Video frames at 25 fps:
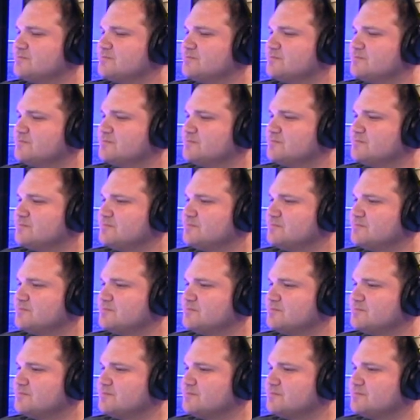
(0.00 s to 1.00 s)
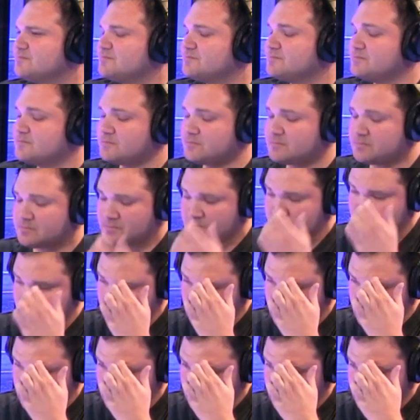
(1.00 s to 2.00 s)

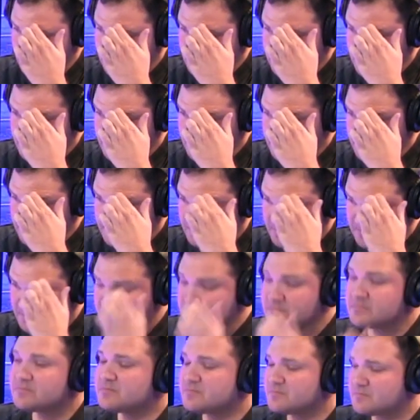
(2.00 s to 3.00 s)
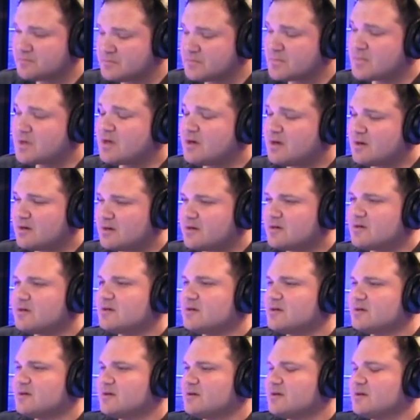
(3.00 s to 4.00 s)

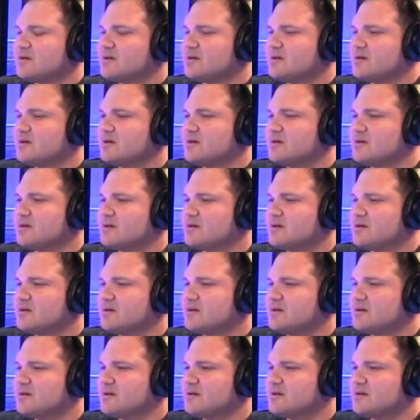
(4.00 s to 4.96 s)
(silent)